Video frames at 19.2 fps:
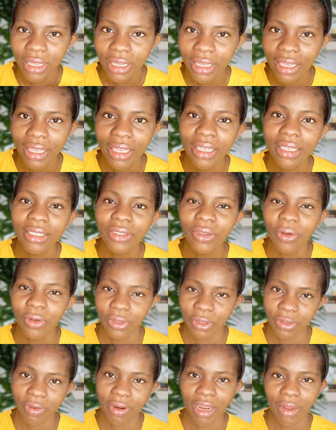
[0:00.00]
his or
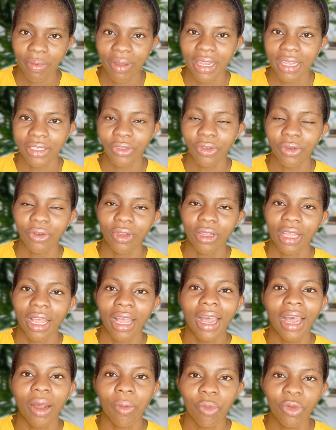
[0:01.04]
subscribers
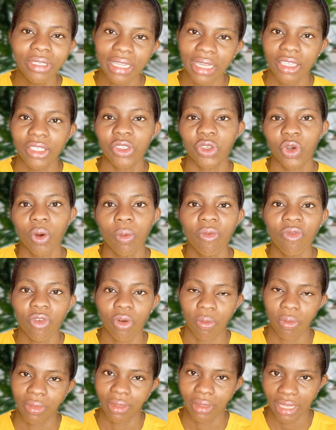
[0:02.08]
are most likely to come
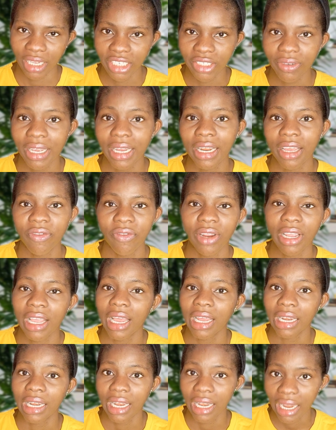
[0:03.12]
from Nigeria and
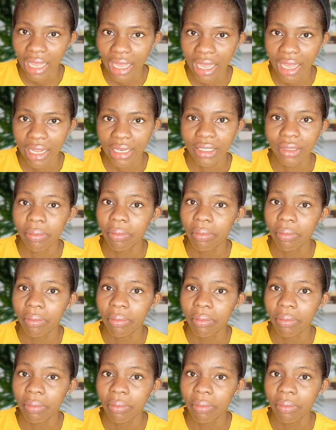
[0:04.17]
Africa at large.